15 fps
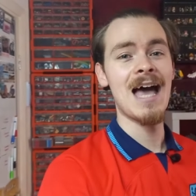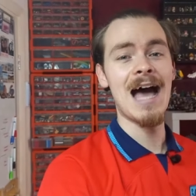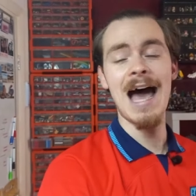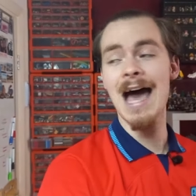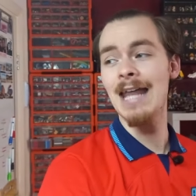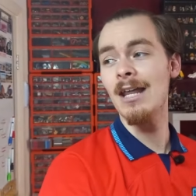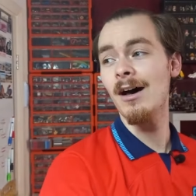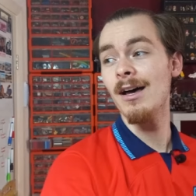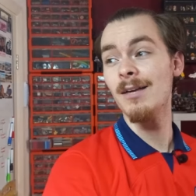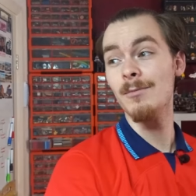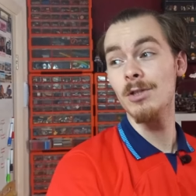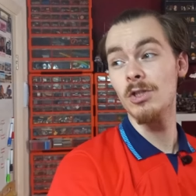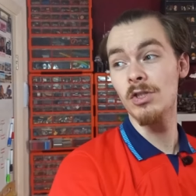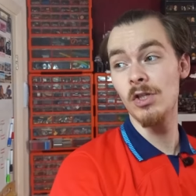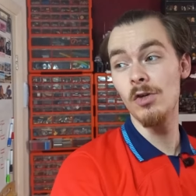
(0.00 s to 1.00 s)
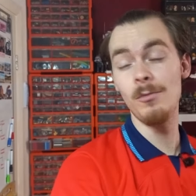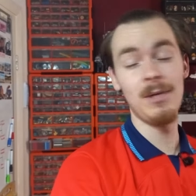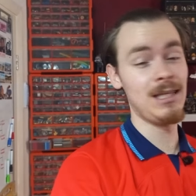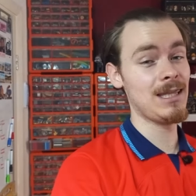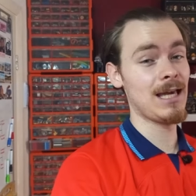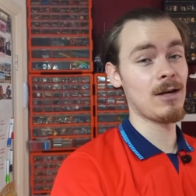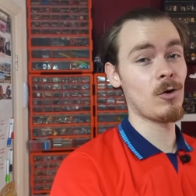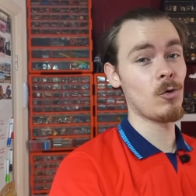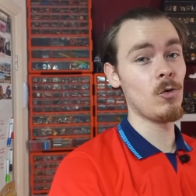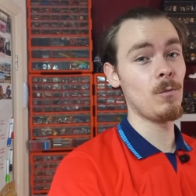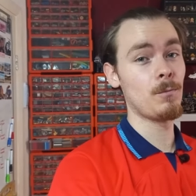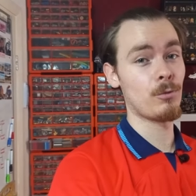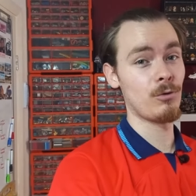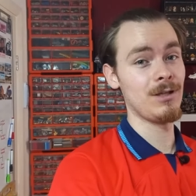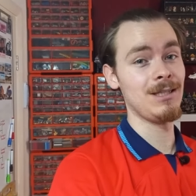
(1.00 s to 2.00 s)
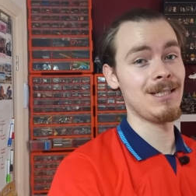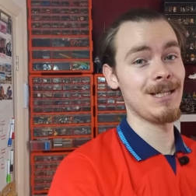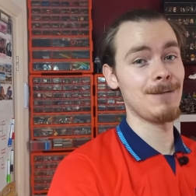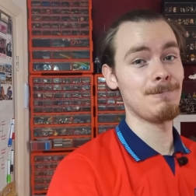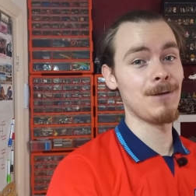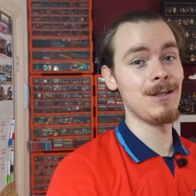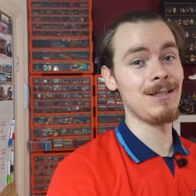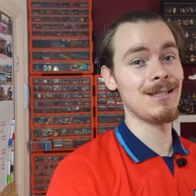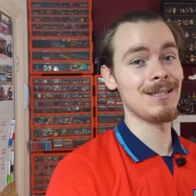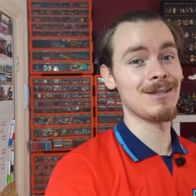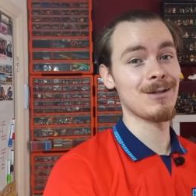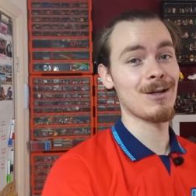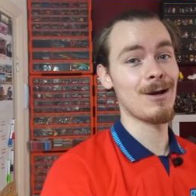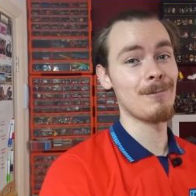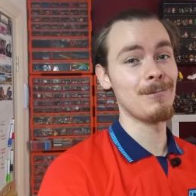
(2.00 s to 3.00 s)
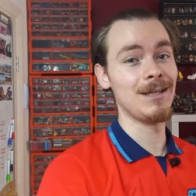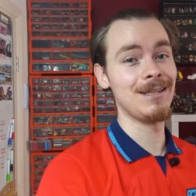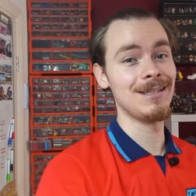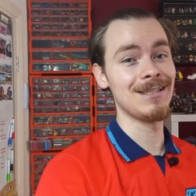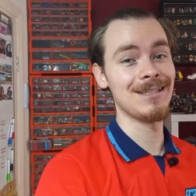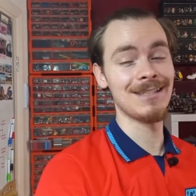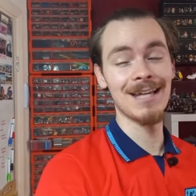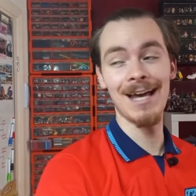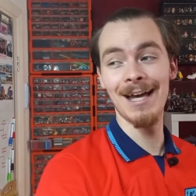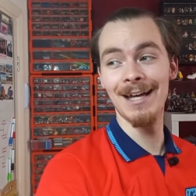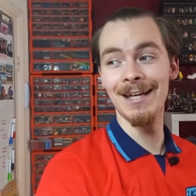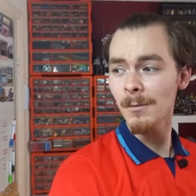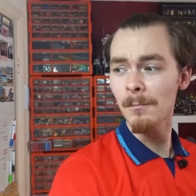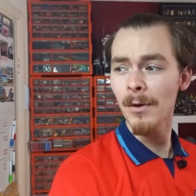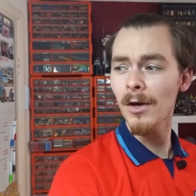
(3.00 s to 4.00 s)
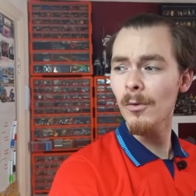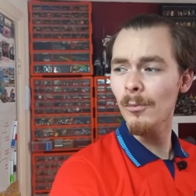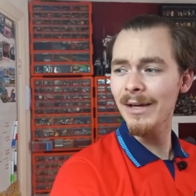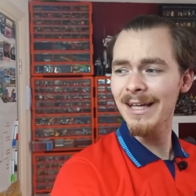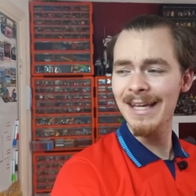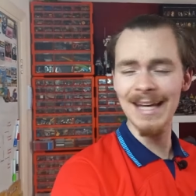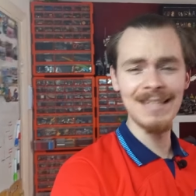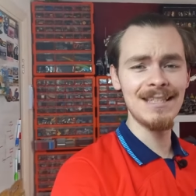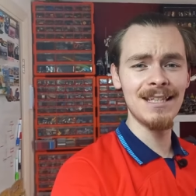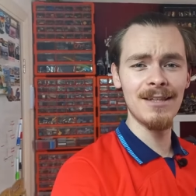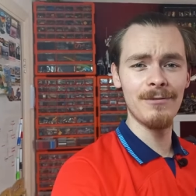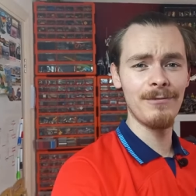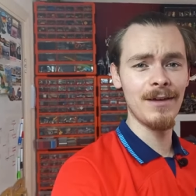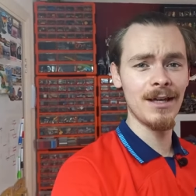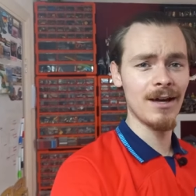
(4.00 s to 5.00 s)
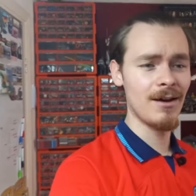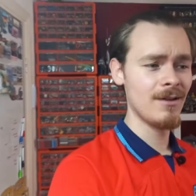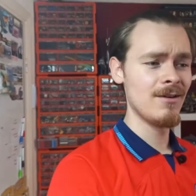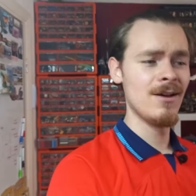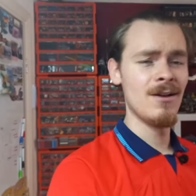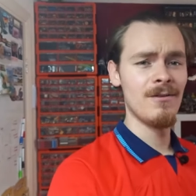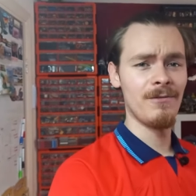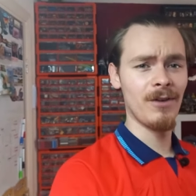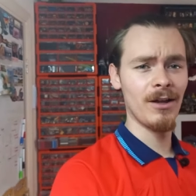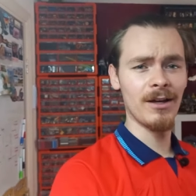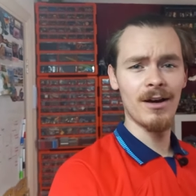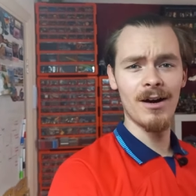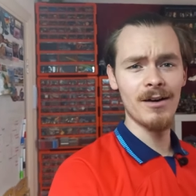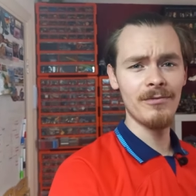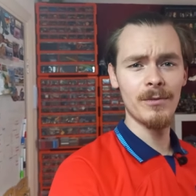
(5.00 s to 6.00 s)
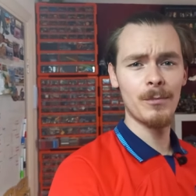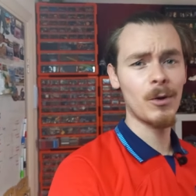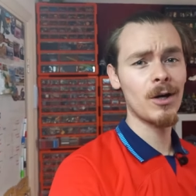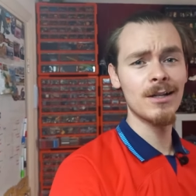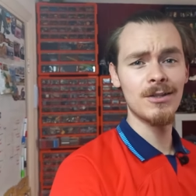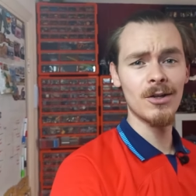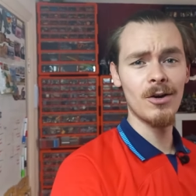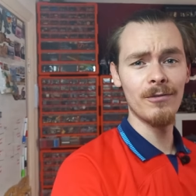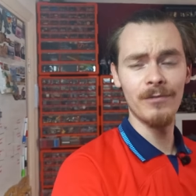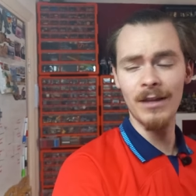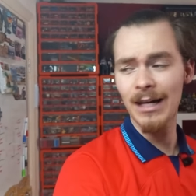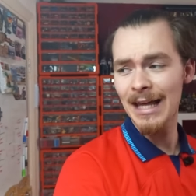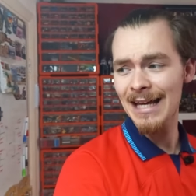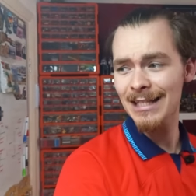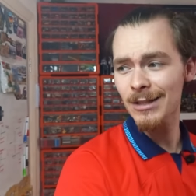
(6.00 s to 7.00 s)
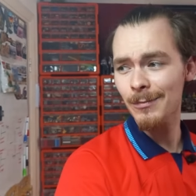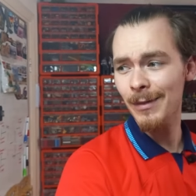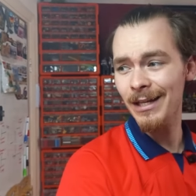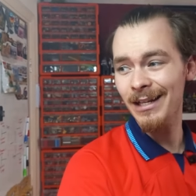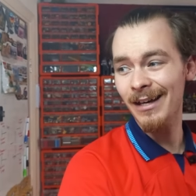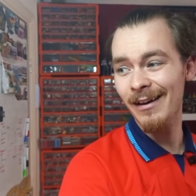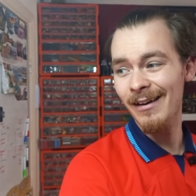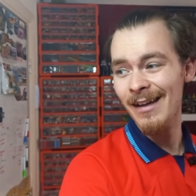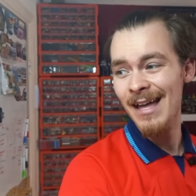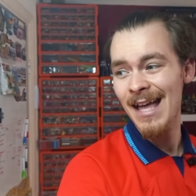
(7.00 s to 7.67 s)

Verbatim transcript: And I am assuming they are all printed pieces that come in this set. But we're getting the figure for like half the price of the Land Speeder